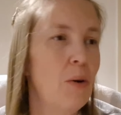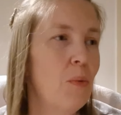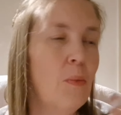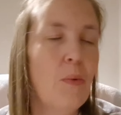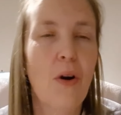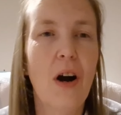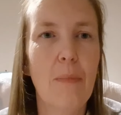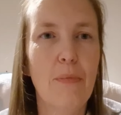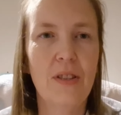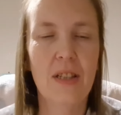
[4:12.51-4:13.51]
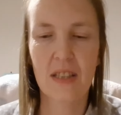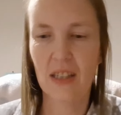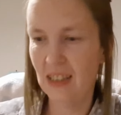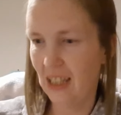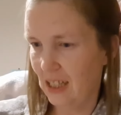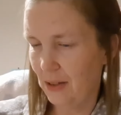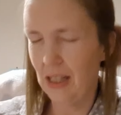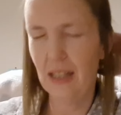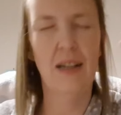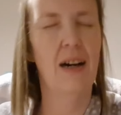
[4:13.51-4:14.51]
I woke up on the Sunday and I
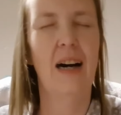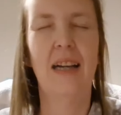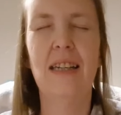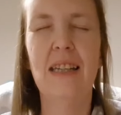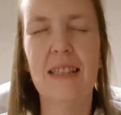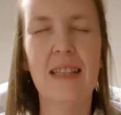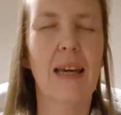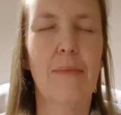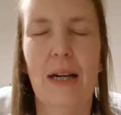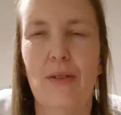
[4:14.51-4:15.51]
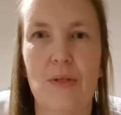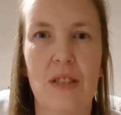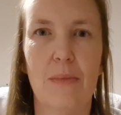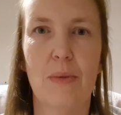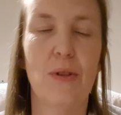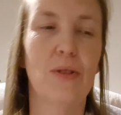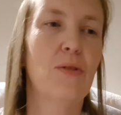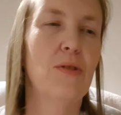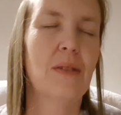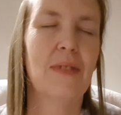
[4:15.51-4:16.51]
was like, nah, I need to get back on Slim and World,
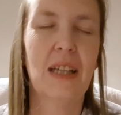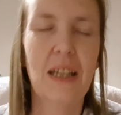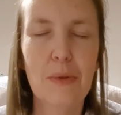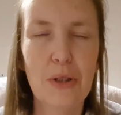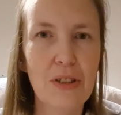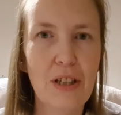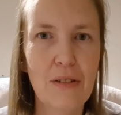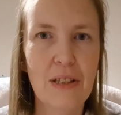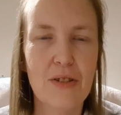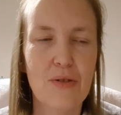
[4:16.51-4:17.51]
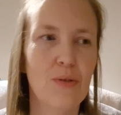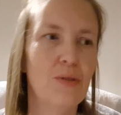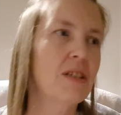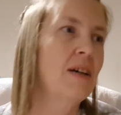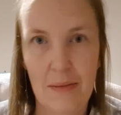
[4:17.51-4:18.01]
because if I keep going down this road,